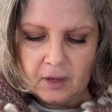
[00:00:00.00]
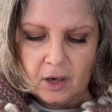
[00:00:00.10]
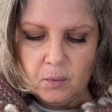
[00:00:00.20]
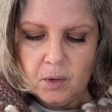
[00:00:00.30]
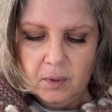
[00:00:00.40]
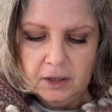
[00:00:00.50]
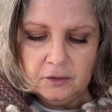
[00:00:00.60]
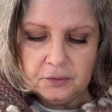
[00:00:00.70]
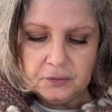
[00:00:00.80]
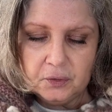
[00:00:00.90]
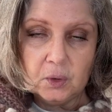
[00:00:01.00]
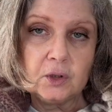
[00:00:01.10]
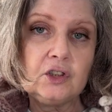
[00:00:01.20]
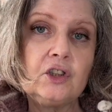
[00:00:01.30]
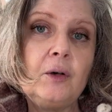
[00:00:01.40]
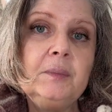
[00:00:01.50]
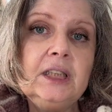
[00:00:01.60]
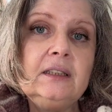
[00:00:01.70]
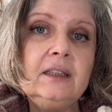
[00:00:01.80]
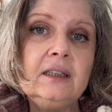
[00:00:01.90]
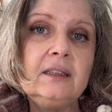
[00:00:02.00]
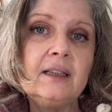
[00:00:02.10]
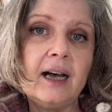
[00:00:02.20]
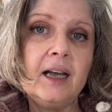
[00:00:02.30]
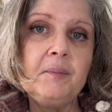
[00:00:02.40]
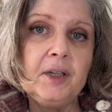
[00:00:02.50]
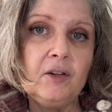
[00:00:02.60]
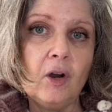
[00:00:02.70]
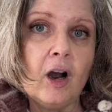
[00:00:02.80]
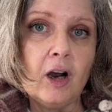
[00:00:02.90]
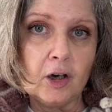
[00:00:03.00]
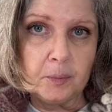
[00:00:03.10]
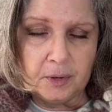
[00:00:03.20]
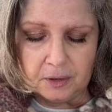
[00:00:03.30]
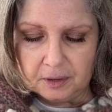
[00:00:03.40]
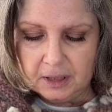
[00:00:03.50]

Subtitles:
we went for some knitting time in the harbor.